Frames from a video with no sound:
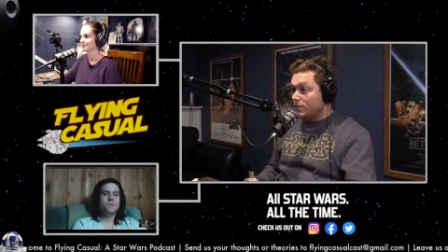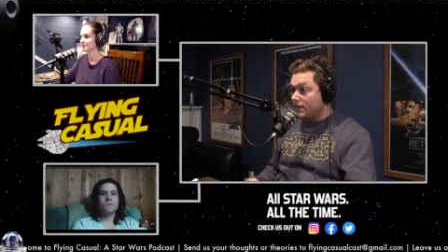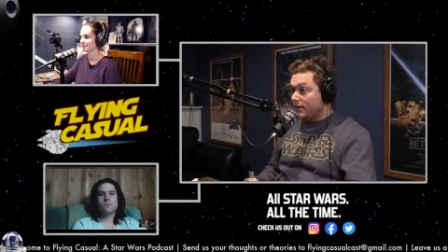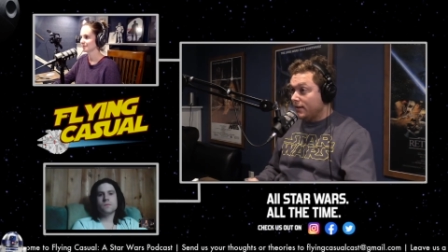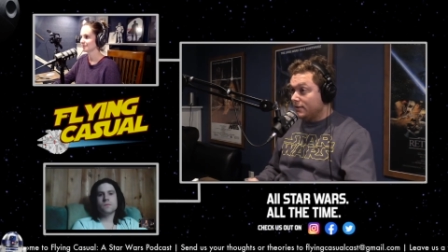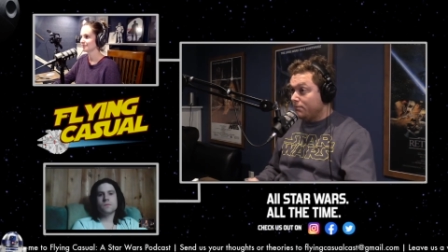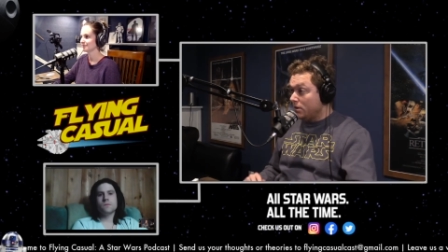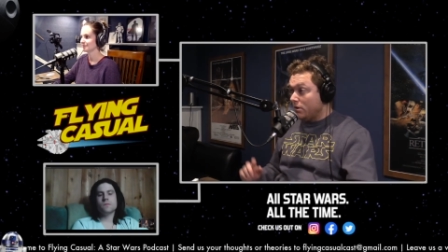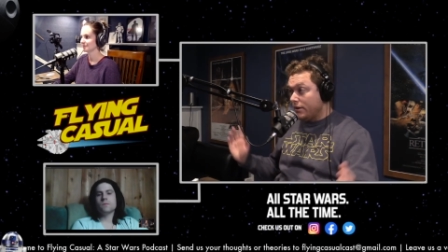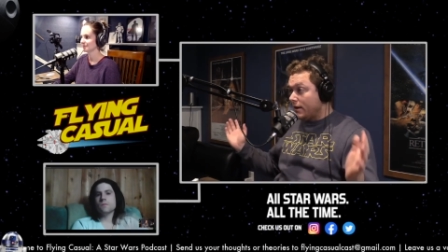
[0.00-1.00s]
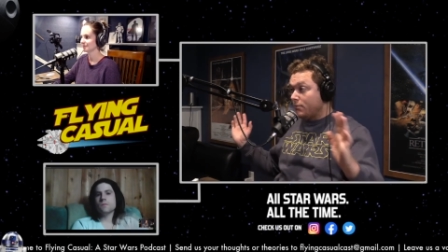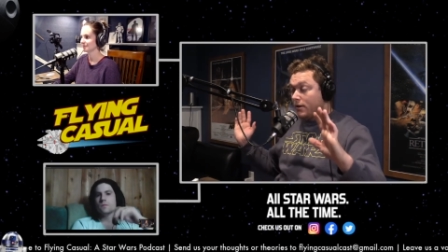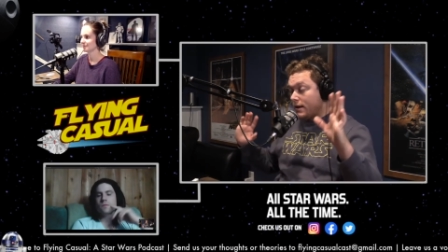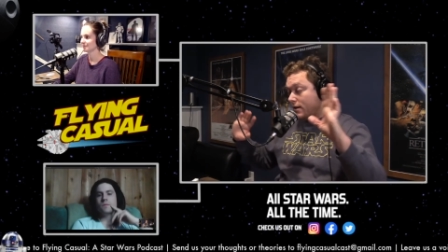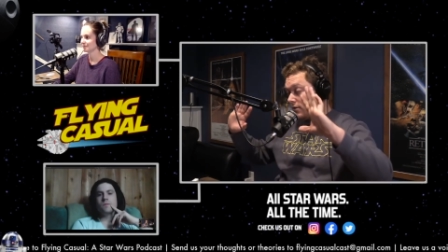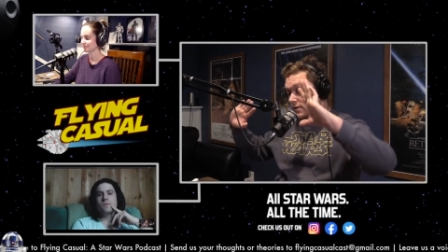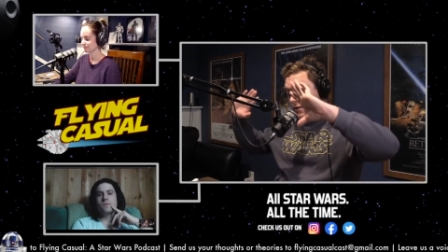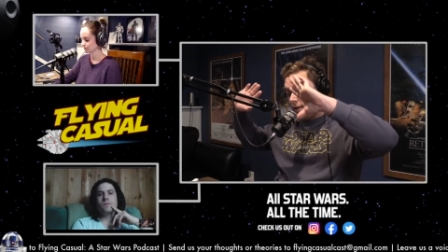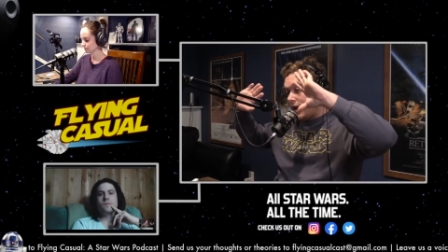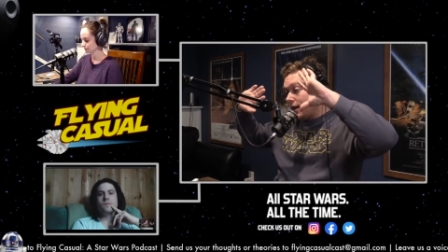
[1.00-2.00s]
That thing is blowing up right now. There's
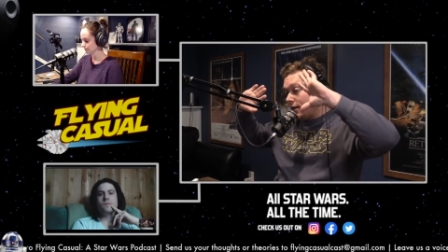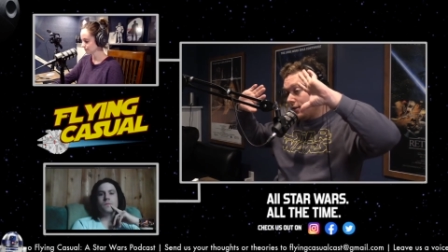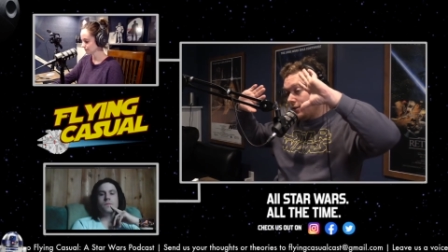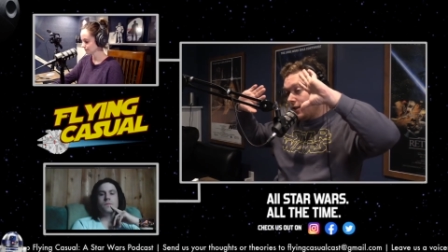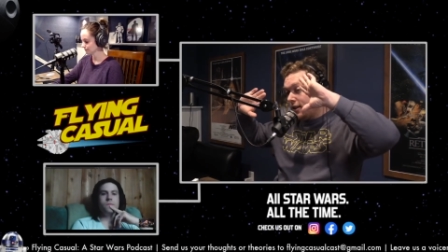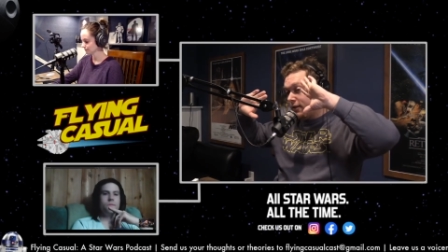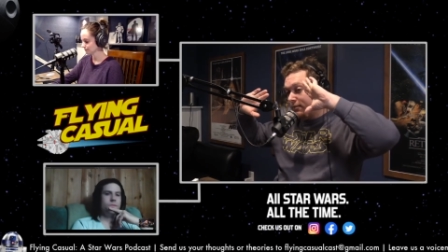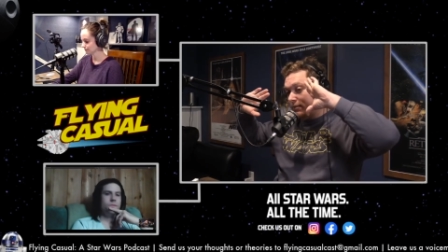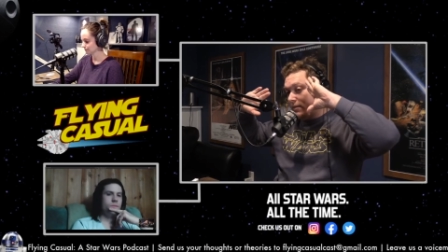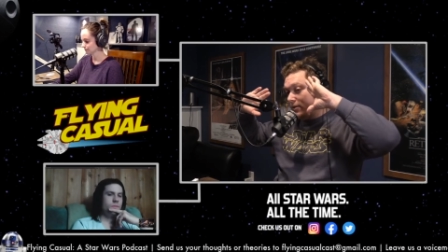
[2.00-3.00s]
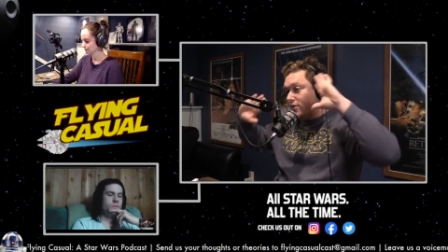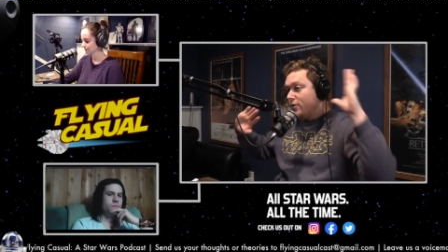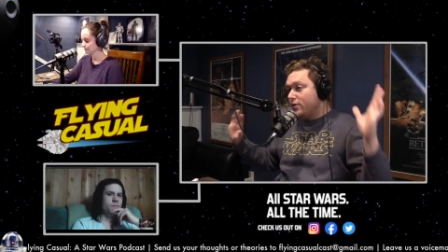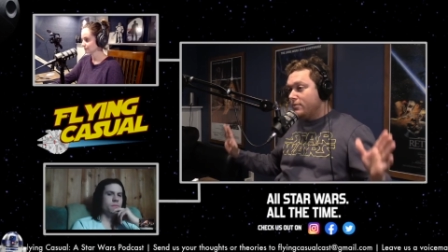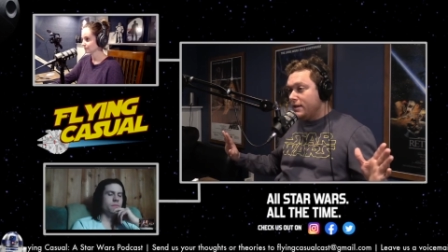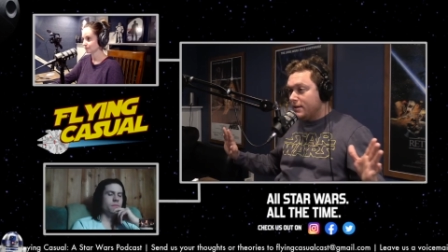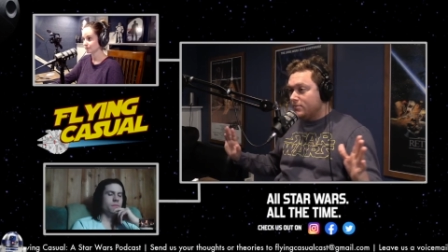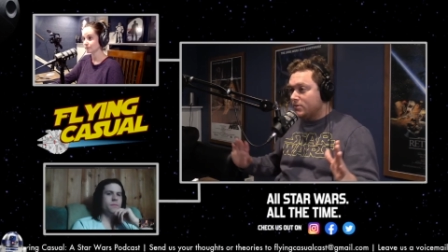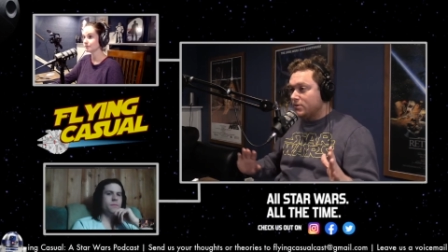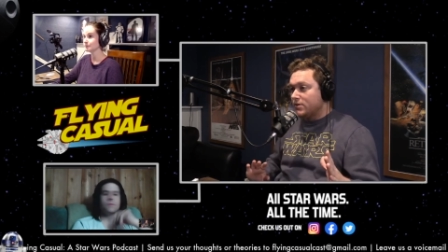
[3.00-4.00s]
a lot of Baby Yoda
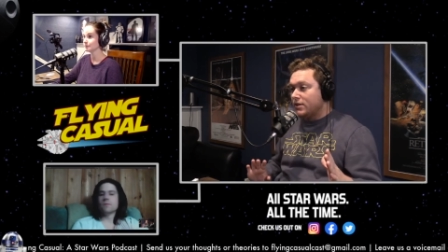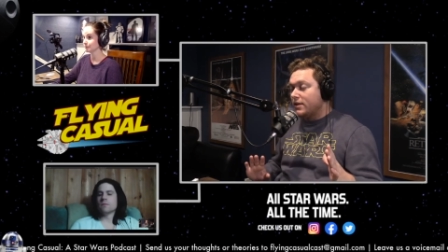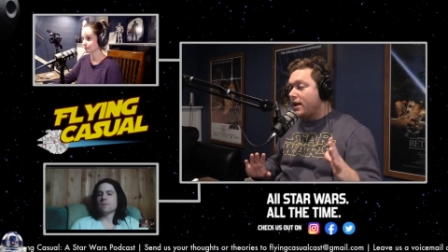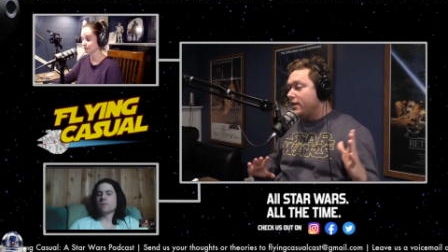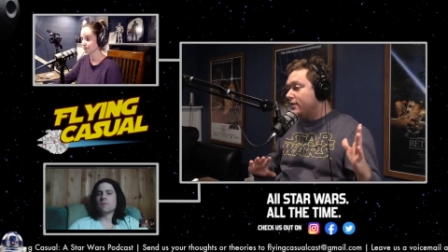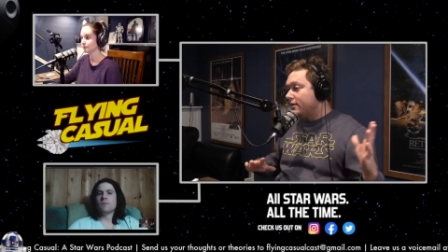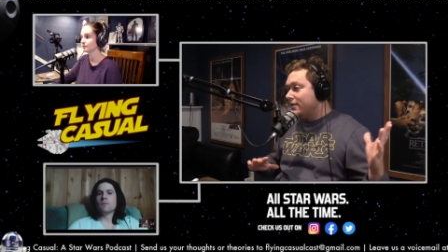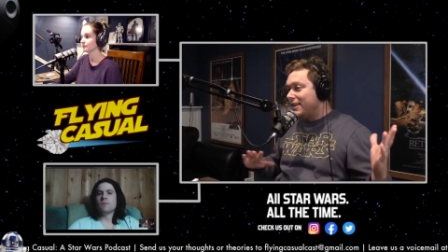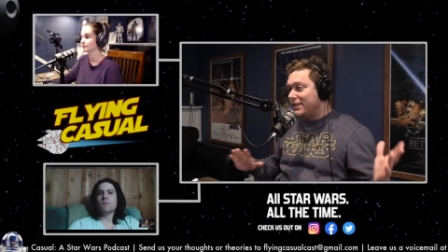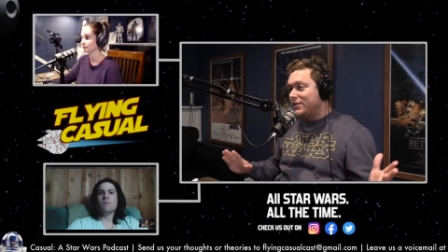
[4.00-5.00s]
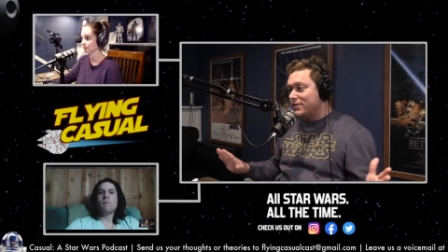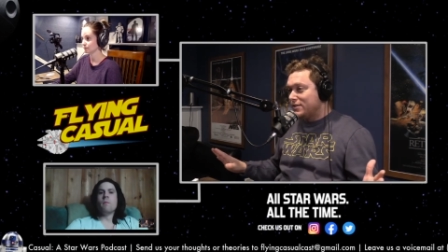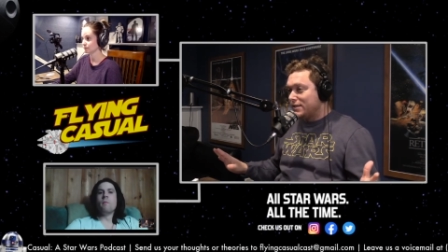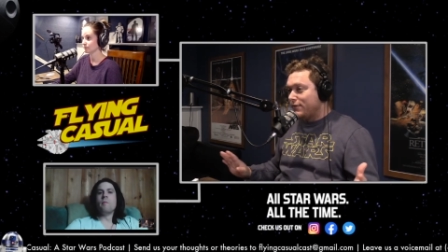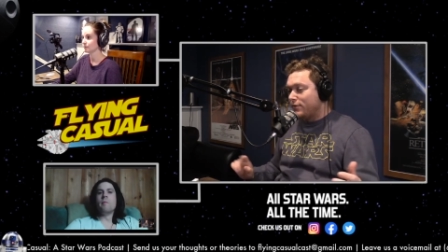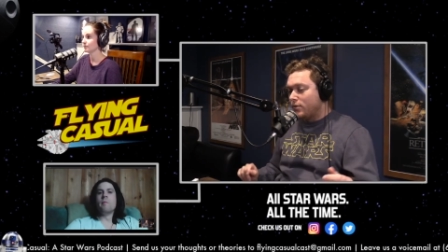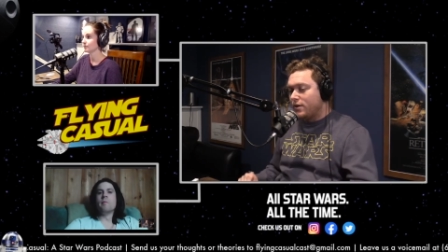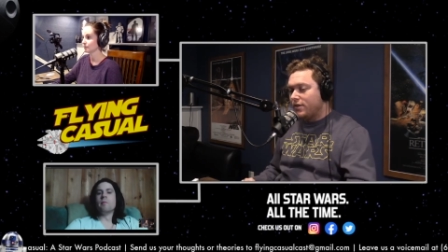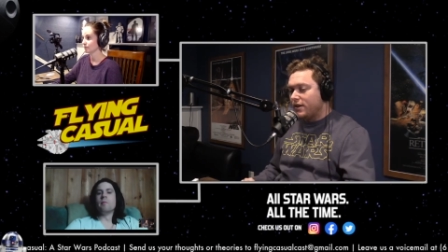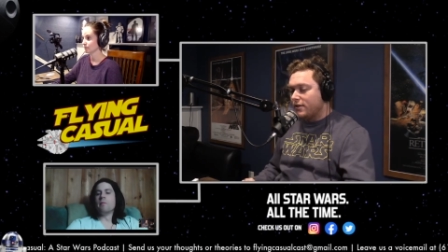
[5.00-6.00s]
memes. There's a lot of good stuff going
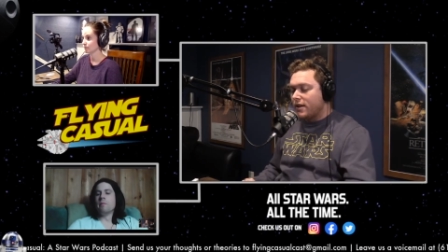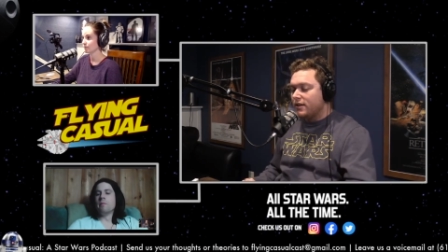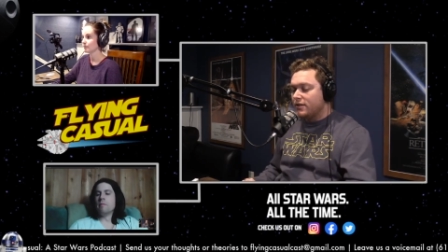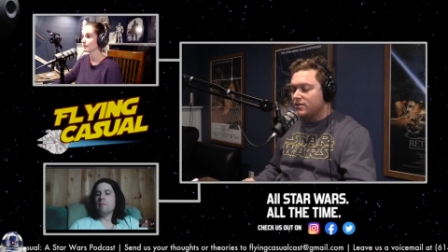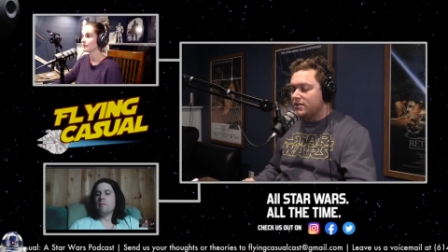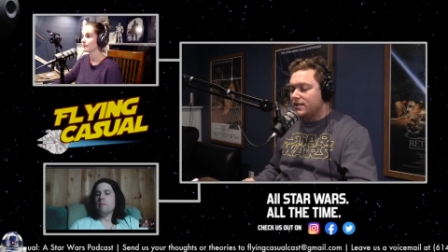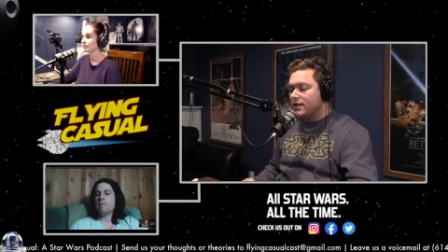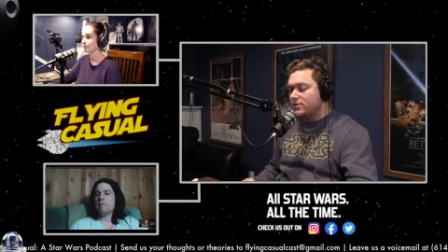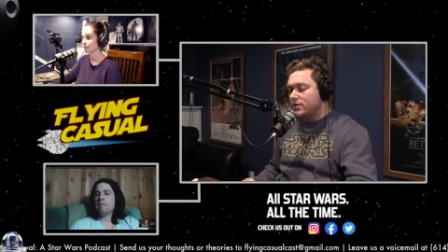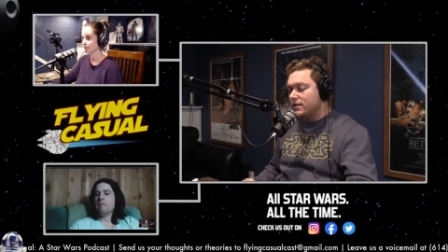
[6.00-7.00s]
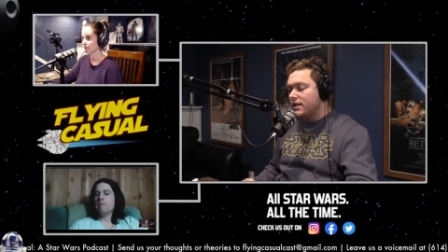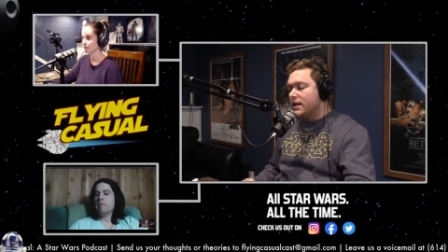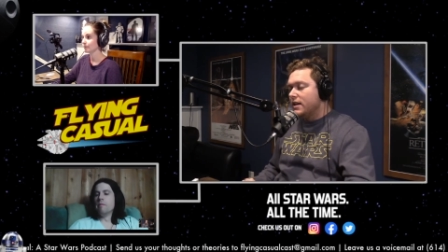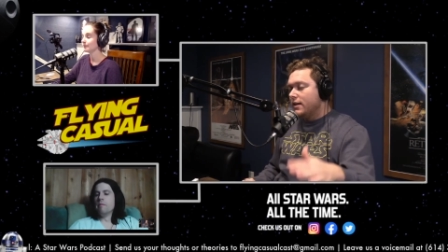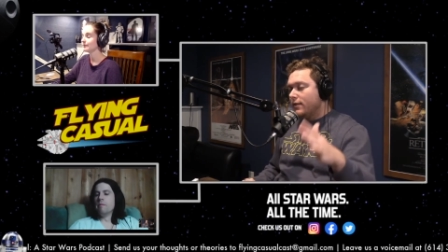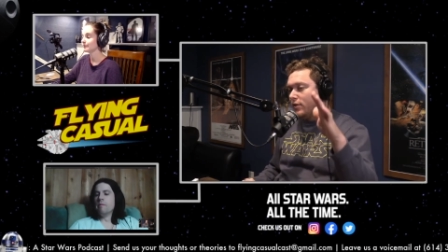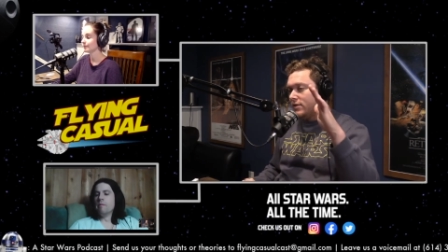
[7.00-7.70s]
on there. A lot of good discussion of the